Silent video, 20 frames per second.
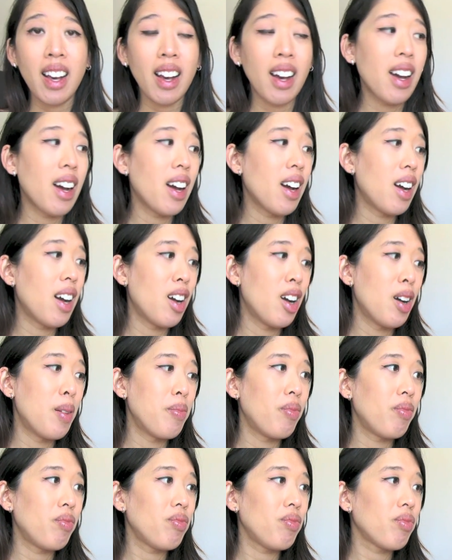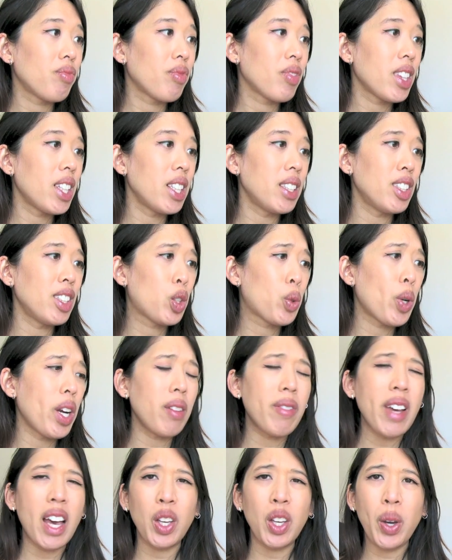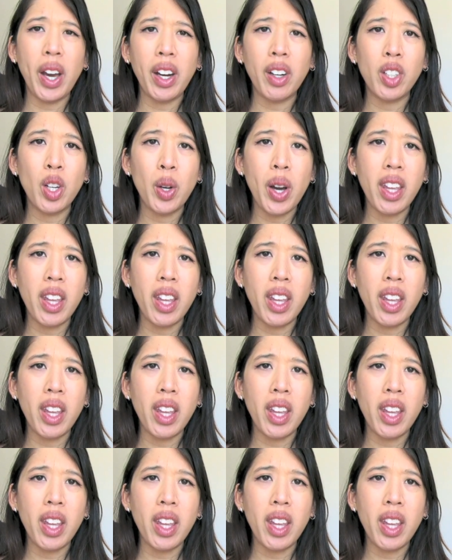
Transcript: Um, this is great value. I don't know.